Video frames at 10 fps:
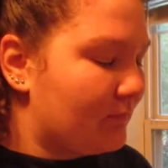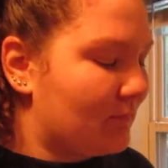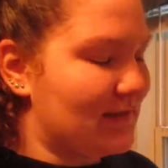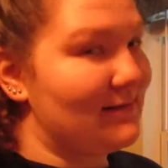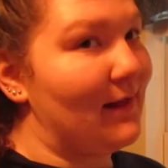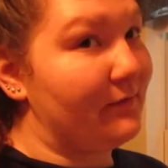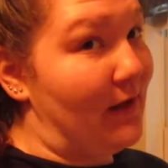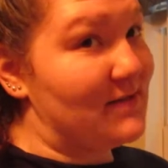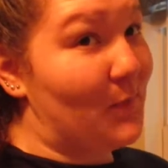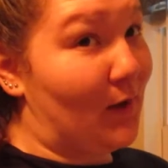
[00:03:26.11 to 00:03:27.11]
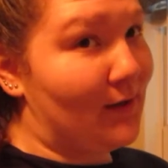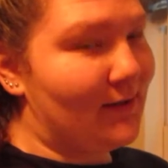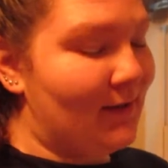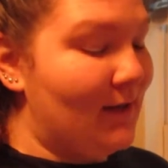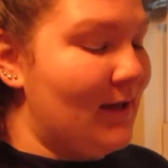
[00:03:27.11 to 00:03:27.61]
That's a lot of guesswork.
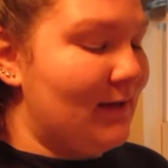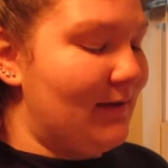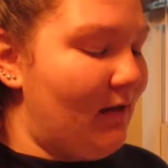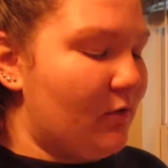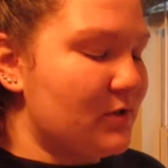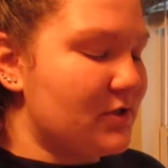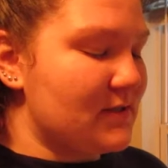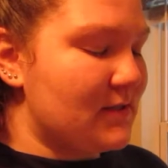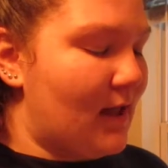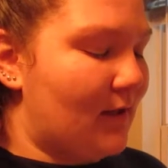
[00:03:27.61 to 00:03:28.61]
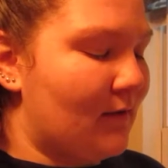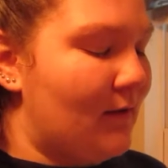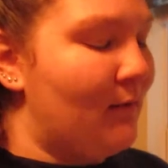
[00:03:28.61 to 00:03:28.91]
Yellow is just, like,